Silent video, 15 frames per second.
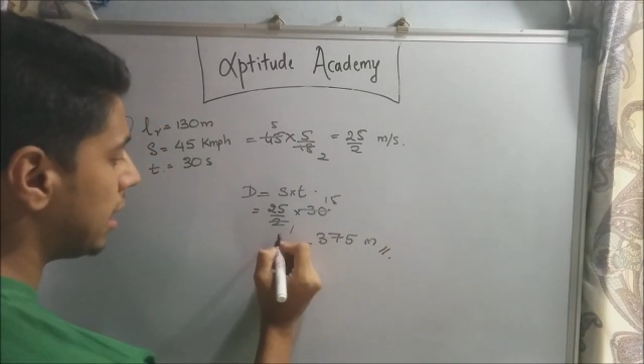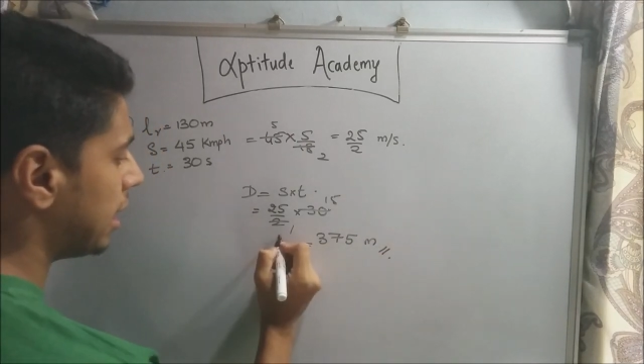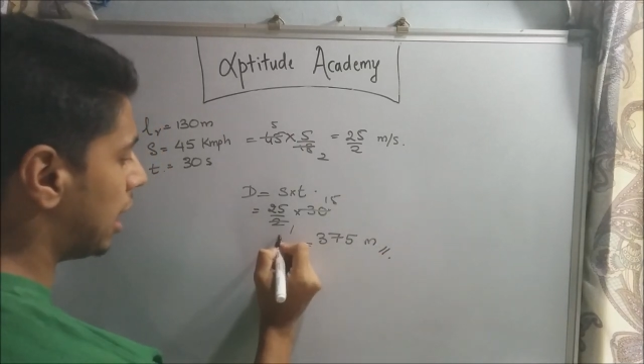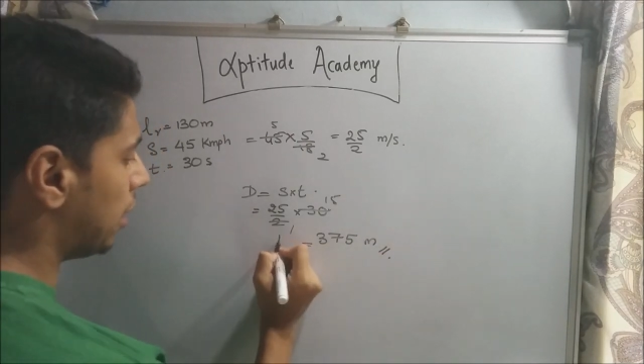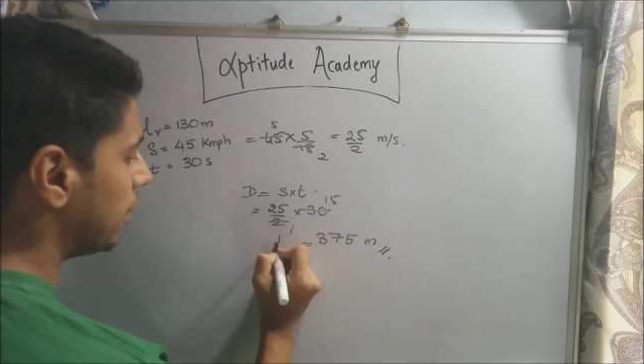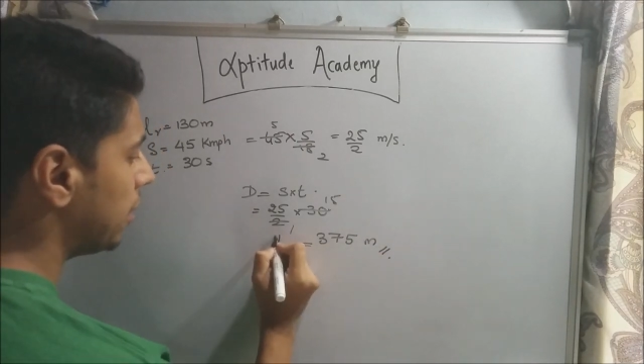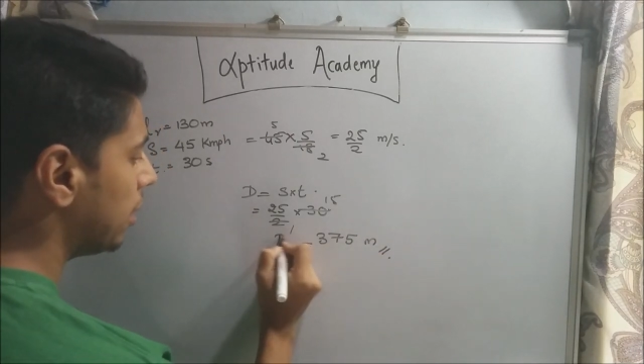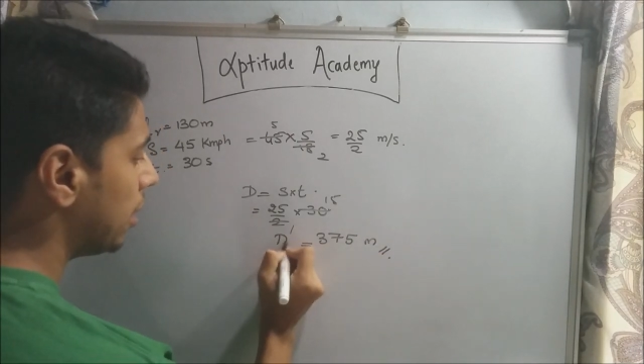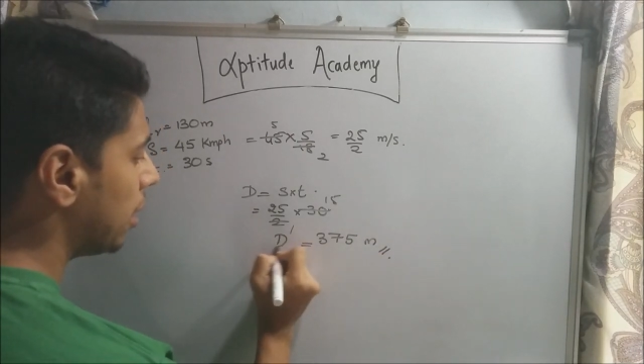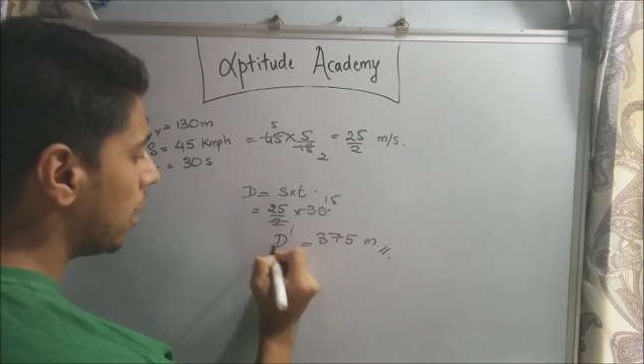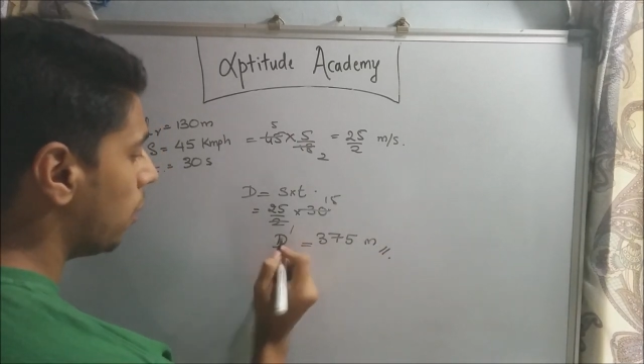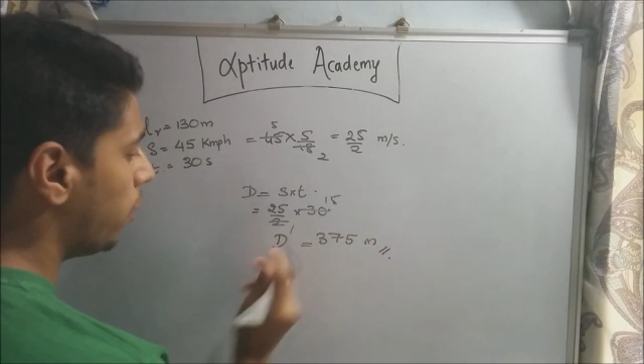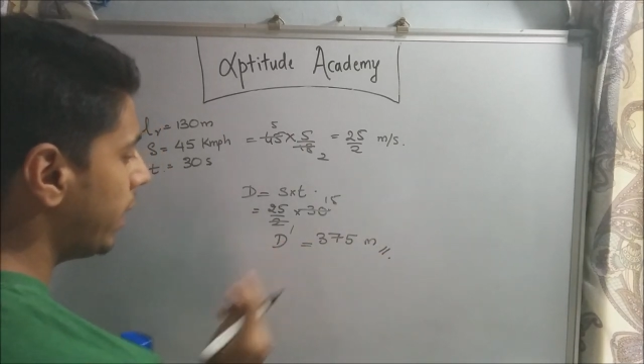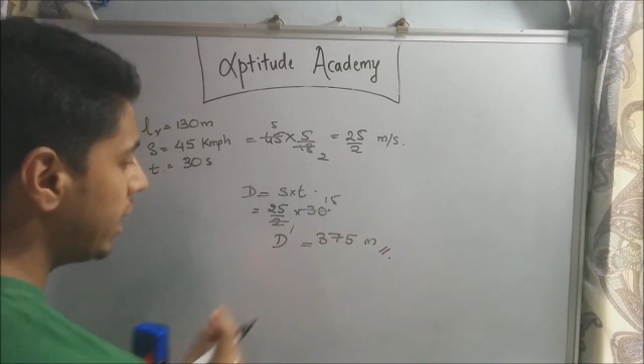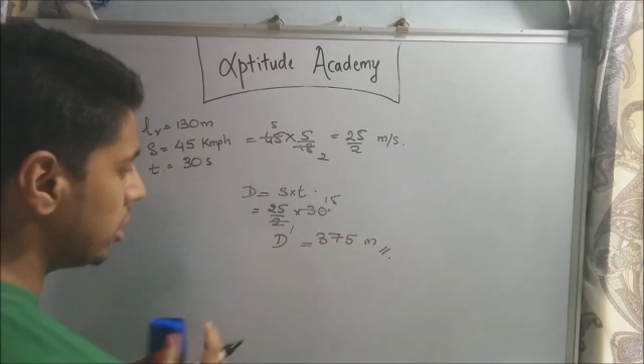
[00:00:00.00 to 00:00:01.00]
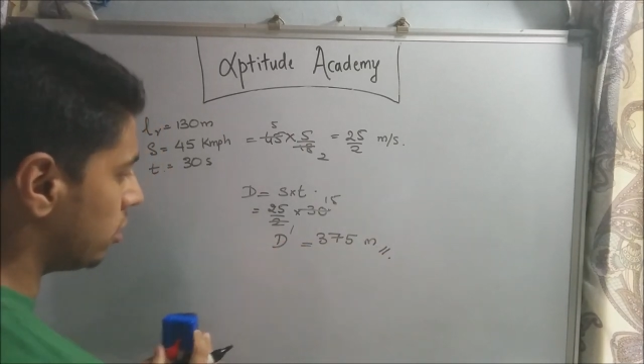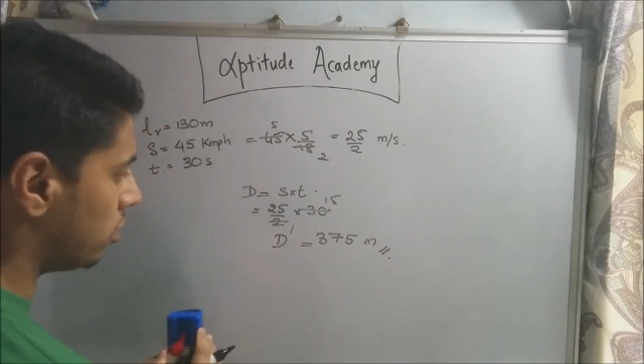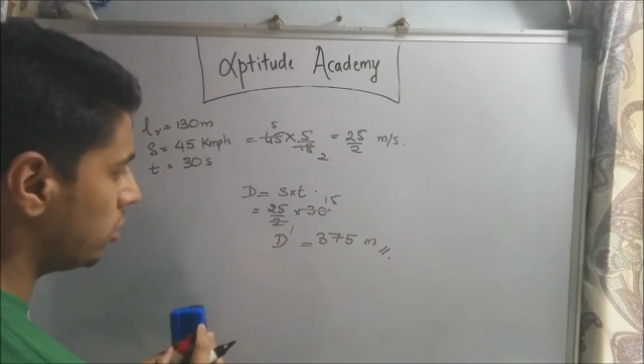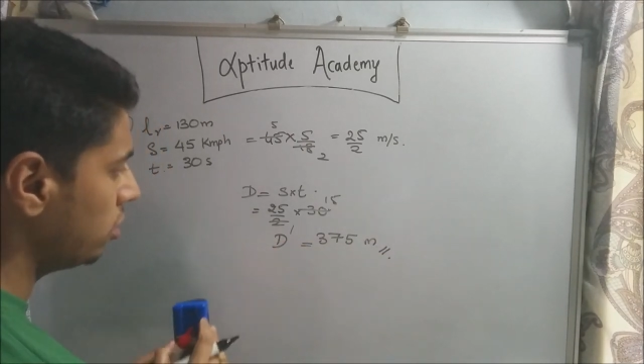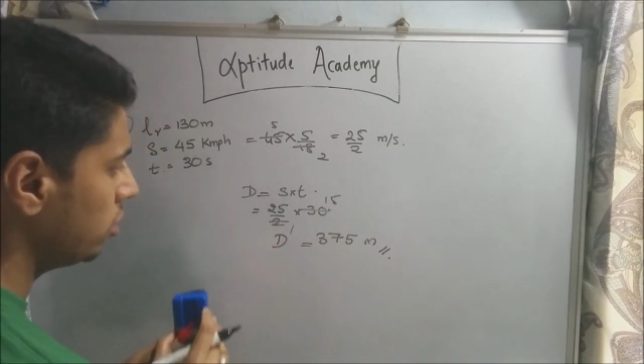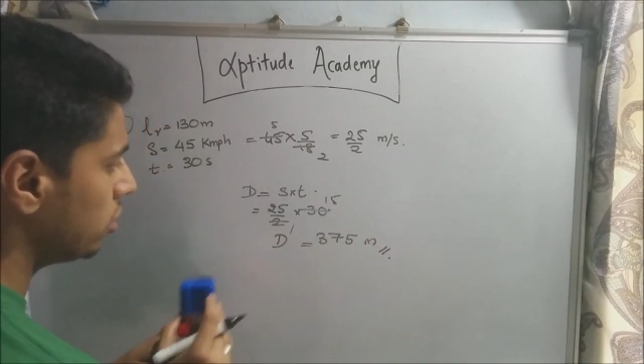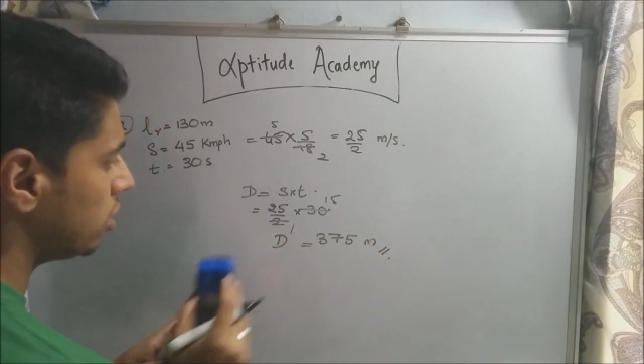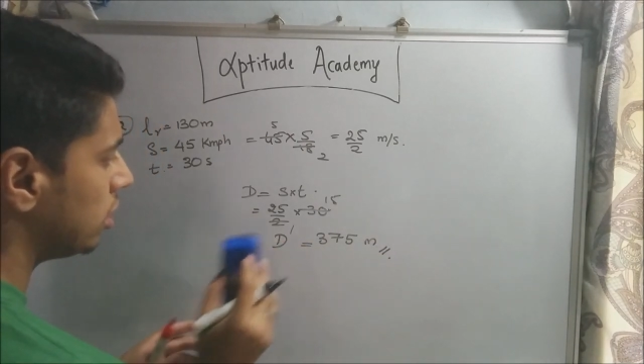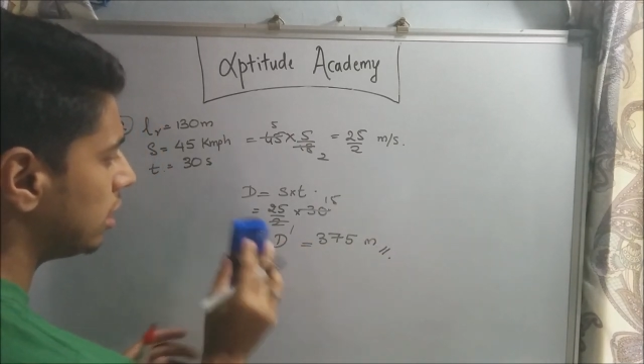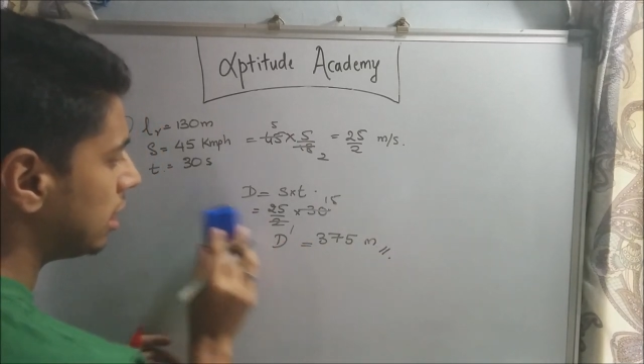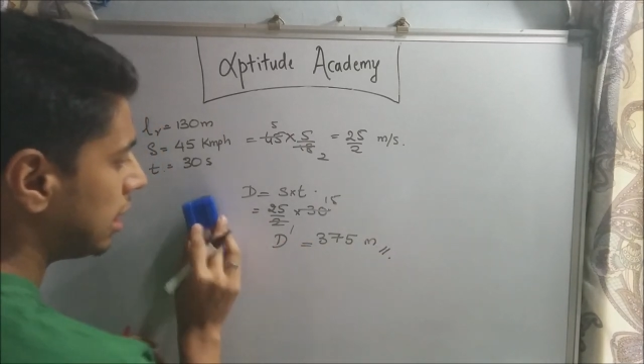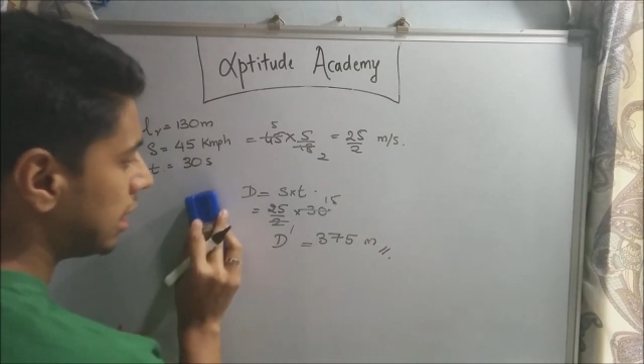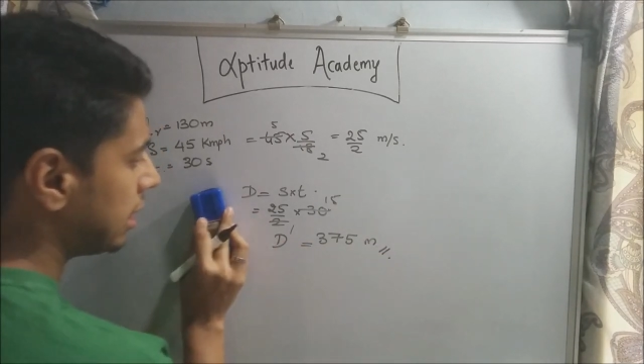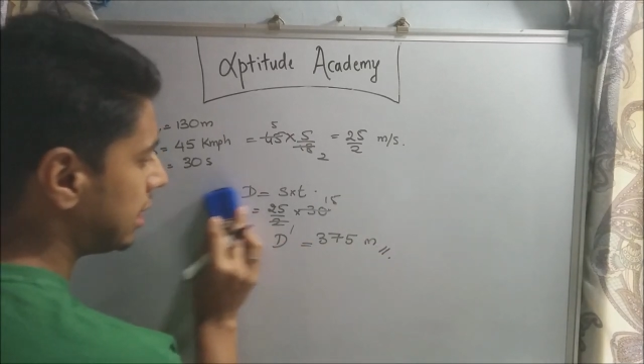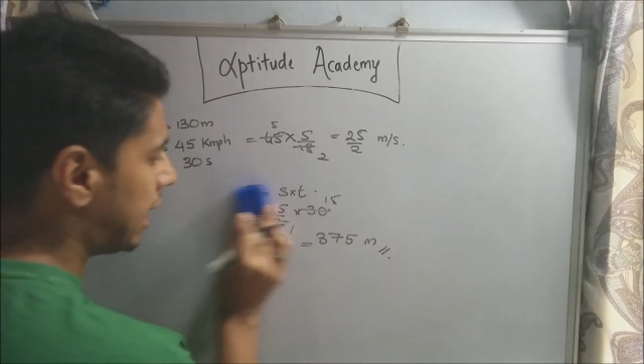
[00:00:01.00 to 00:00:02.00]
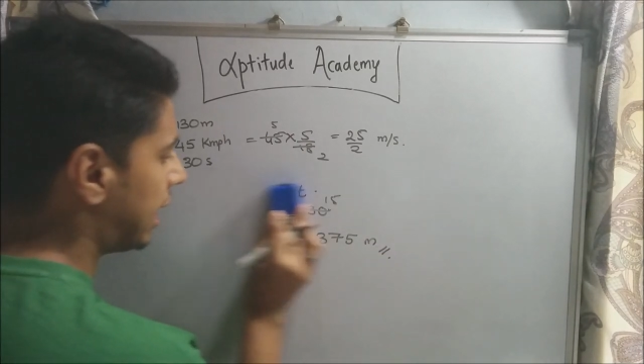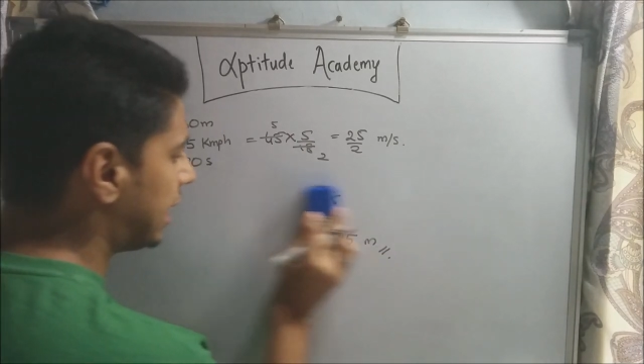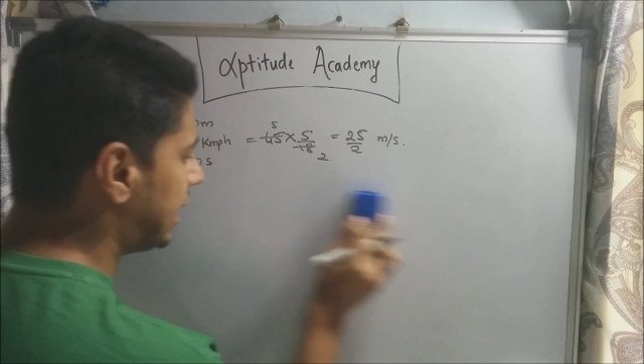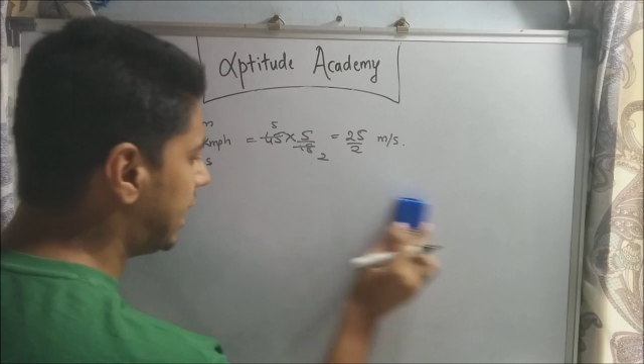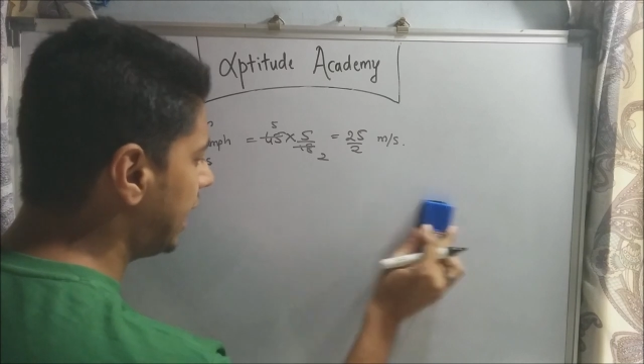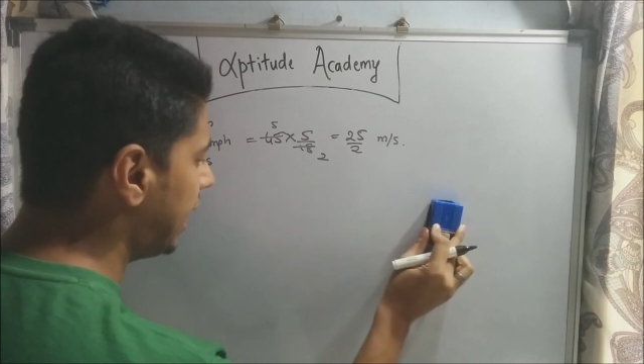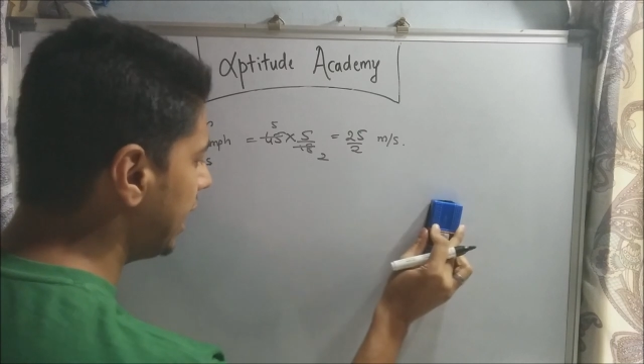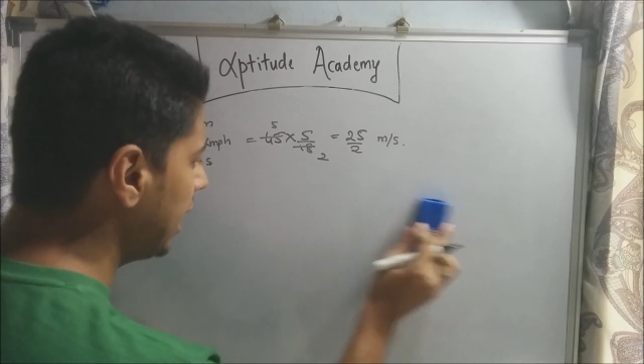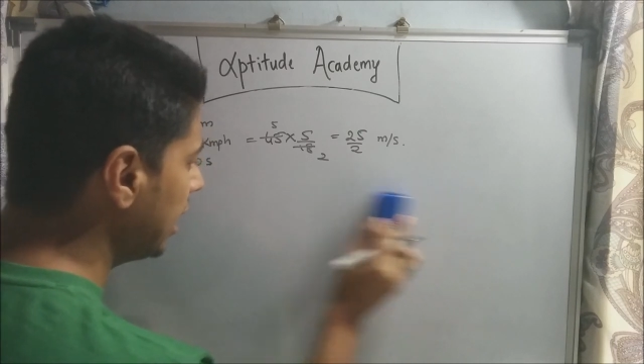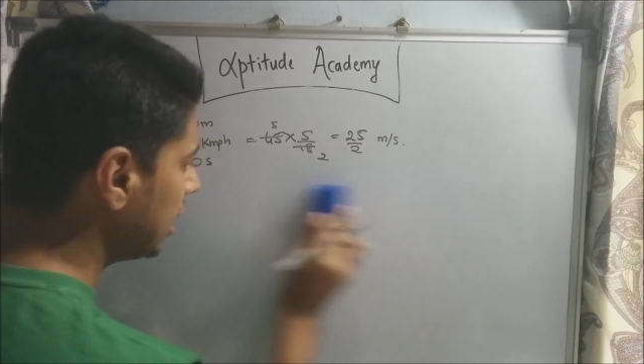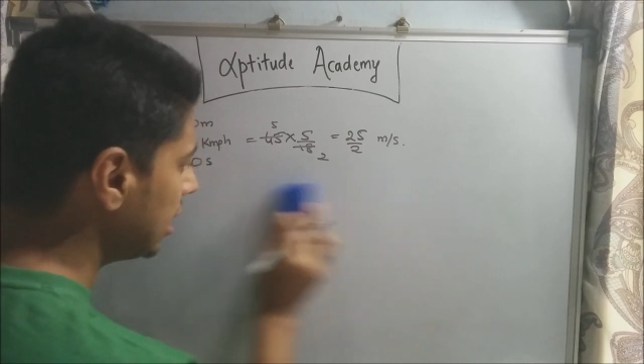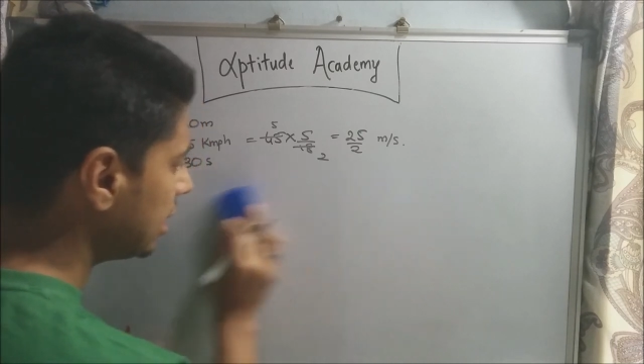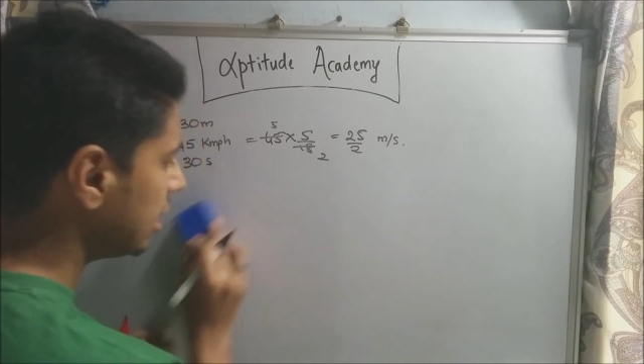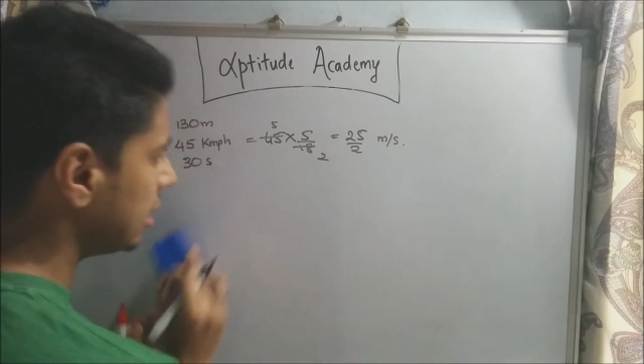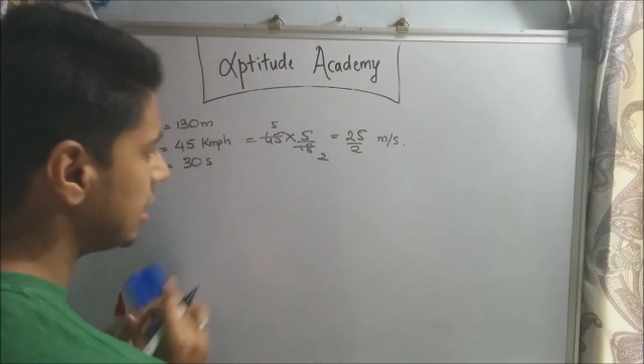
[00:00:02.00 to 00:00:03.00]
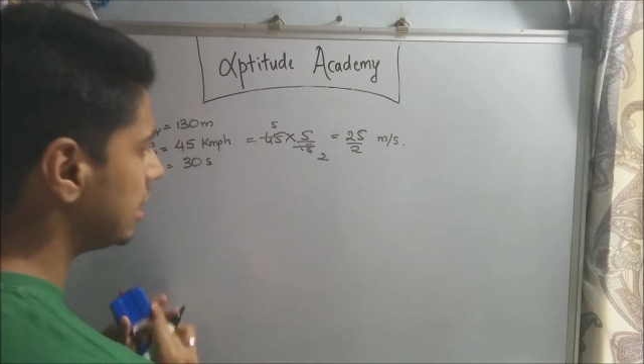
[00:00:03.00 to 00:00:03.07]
Now, we know that D,